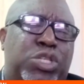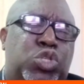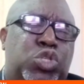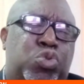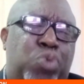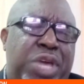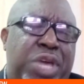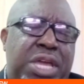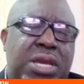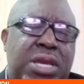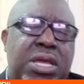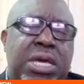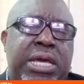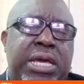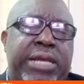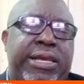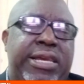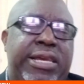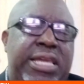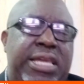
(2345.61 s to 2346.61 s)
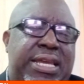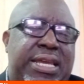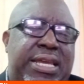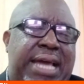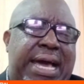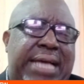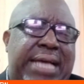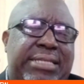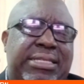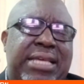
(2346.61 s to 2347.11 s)
between
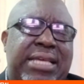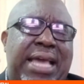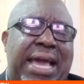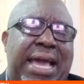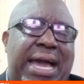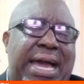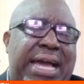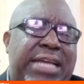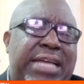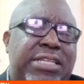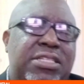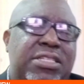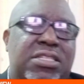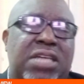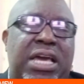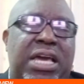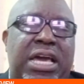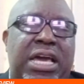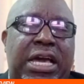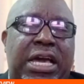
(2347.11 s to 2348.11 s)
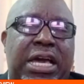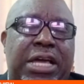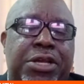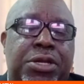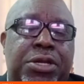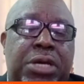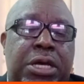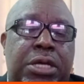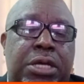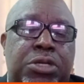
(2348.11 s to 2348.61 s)
leaders and
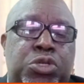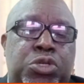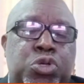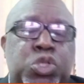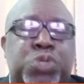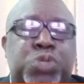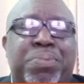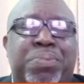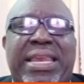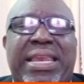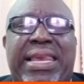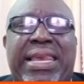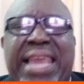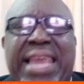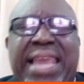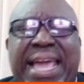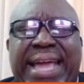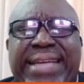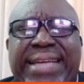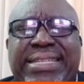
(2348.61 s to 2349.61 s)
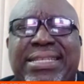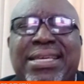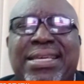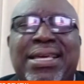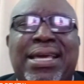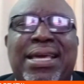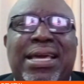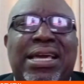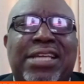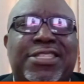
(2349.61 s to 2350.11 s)
those being led
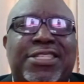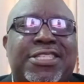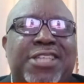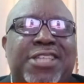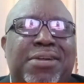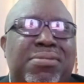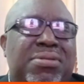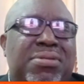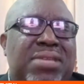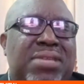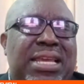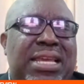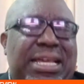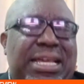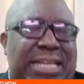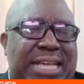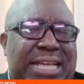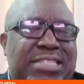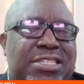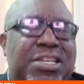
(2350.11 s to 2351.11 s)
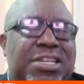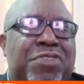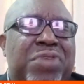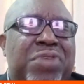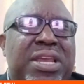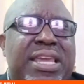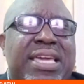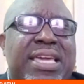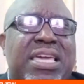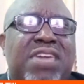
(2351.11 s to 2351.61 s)
is something that has
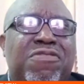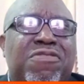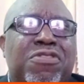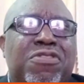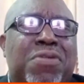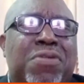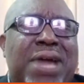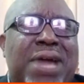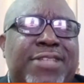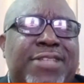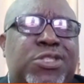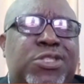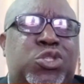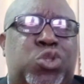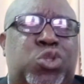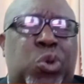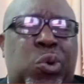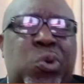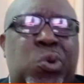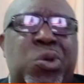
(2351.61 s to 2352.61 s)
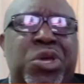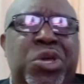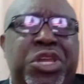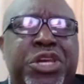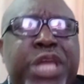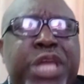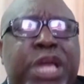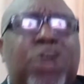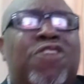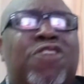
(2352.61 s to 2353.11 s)
really given rise to
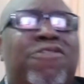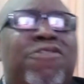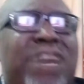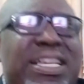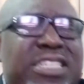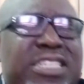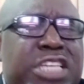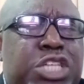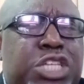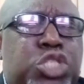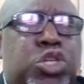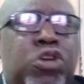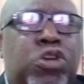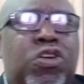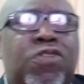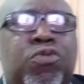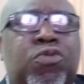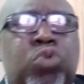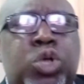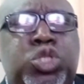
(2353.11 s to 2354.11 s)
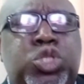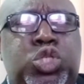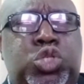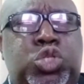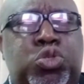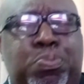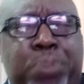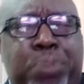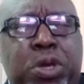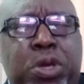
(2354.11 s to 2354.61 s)
the conversation of what
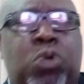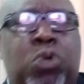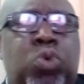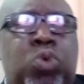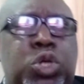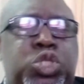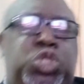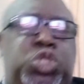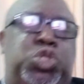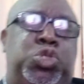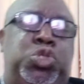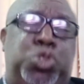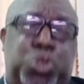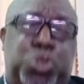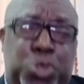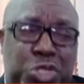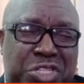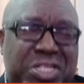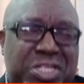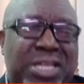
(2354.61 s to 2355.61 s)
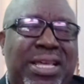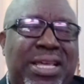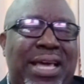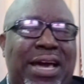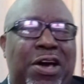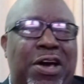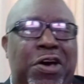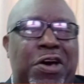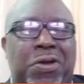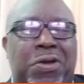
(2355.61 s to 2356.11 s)
should be or what shouldn't,
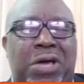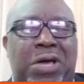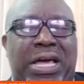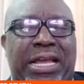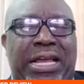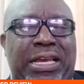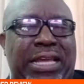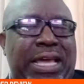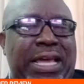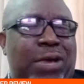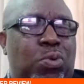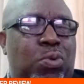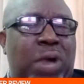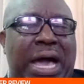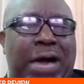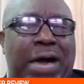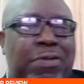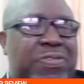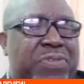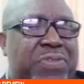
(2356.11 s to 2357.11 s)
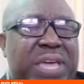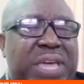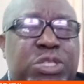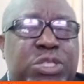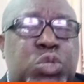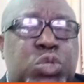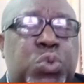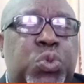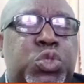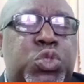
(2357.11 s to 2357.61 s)
and how
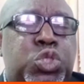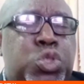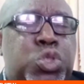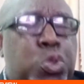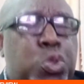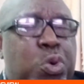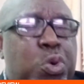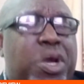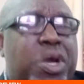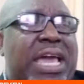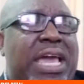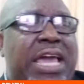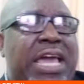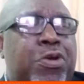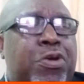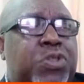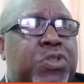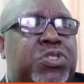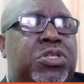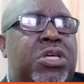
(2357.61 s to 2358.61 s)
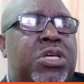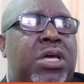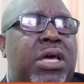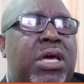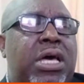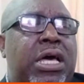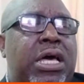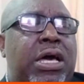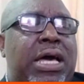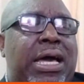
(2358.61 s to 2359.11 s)
things should work and not
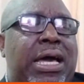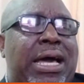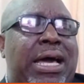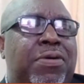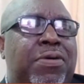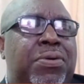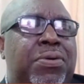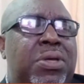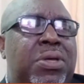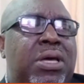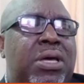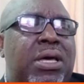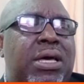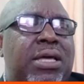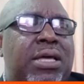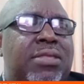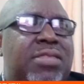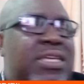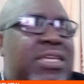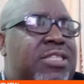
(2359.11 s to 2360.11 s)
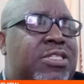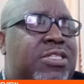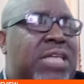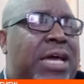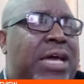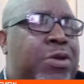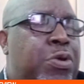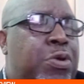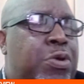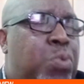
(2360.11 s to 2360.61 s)
how things
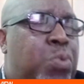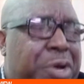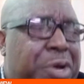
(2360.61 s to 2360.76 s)
are not